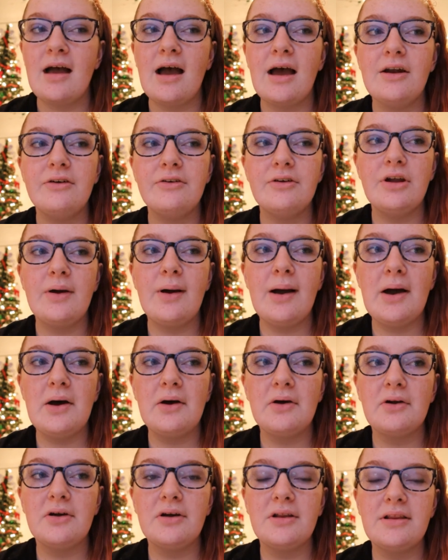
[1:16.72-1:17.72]
I don't know
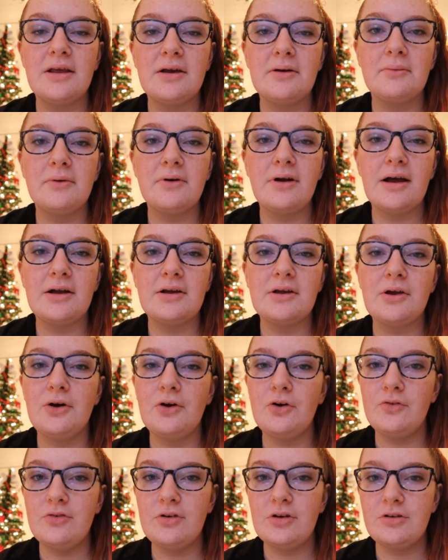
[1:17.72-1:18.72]
how good they were at
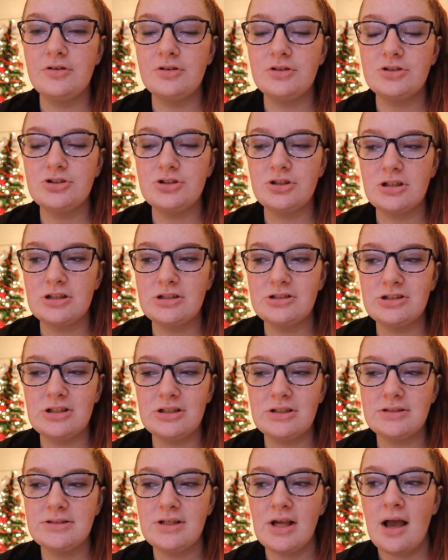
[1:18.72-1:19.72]
COVID
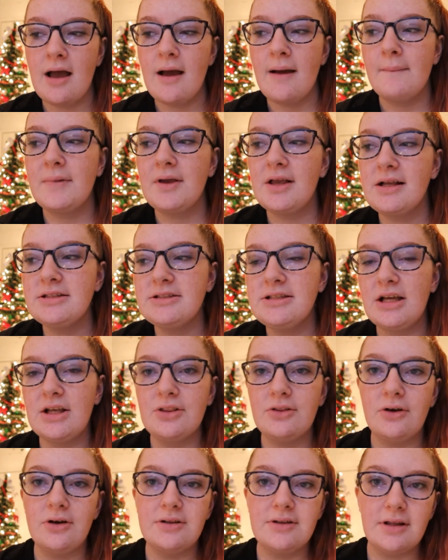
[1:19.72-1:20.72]
restrictions, because I
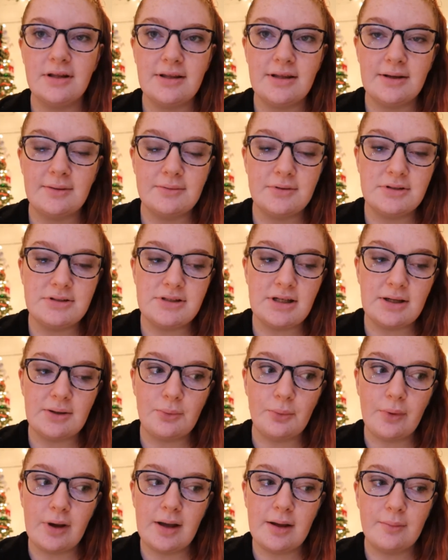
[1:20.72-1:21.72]
thought that there was
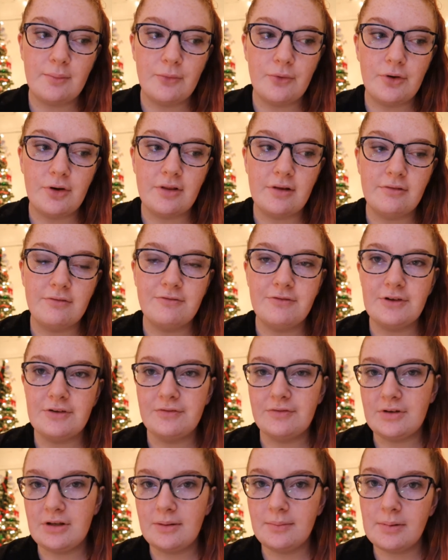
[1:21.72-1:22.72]
like way more than
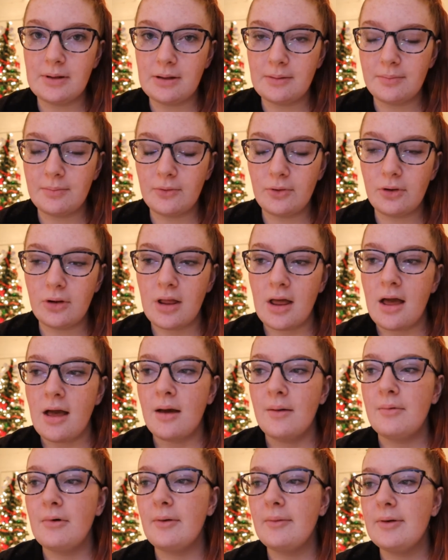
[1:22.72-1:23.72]
50 people,
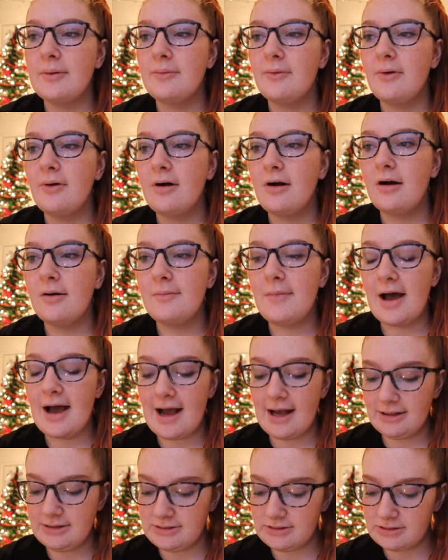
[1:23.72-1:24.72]
but we wore our
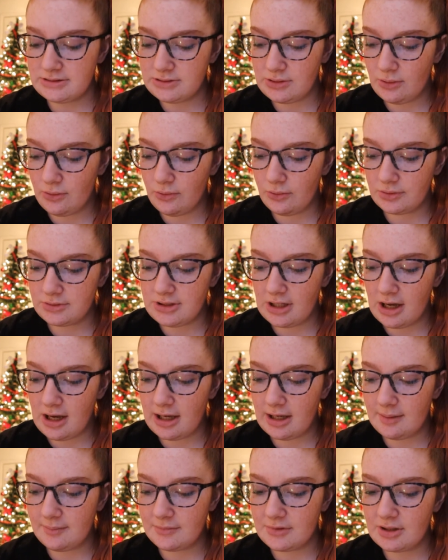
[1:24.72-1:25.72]
masks the whole
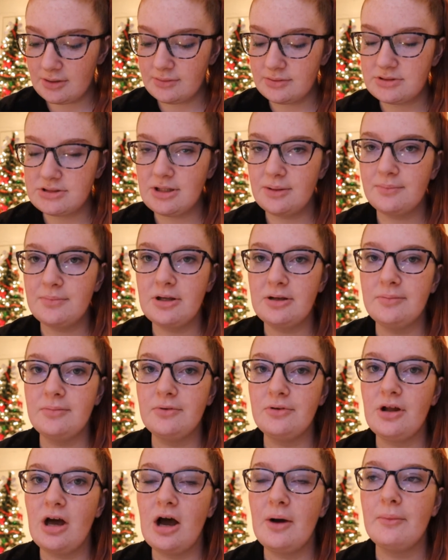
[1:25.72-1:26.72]
time. There were some
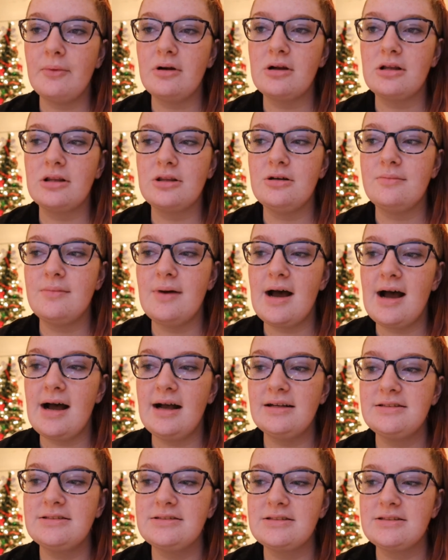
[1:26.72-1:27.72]
people not wearing their
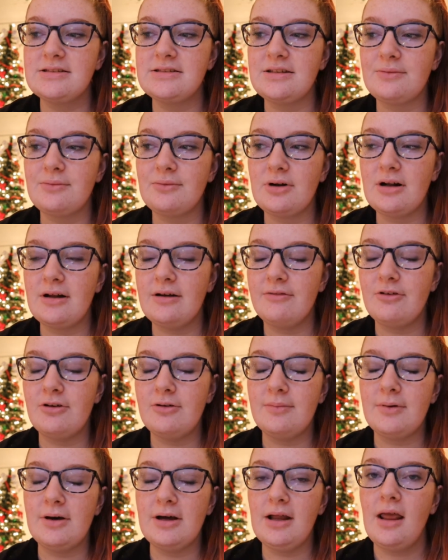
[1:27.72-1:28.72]
masks and
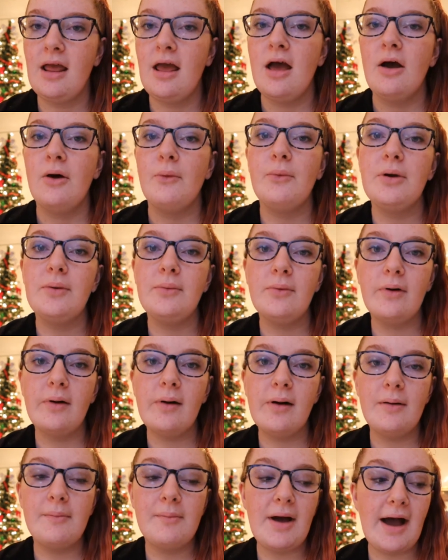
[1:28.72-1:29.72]
whatever, but we wore
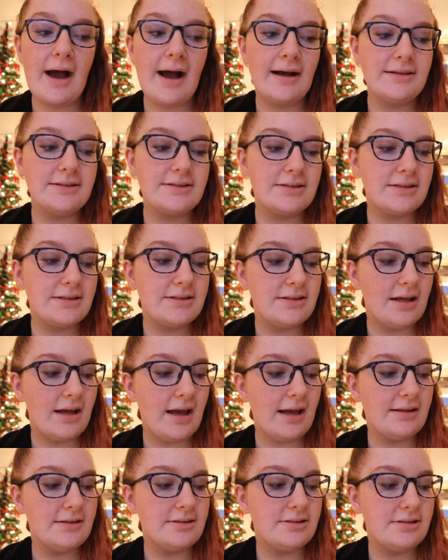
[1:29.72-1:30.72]
our masks
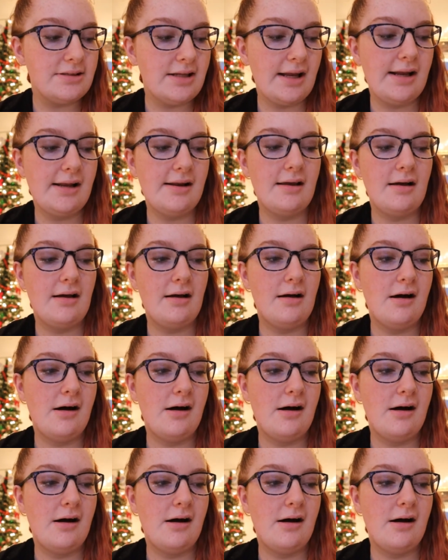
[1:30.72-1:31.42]
and stayed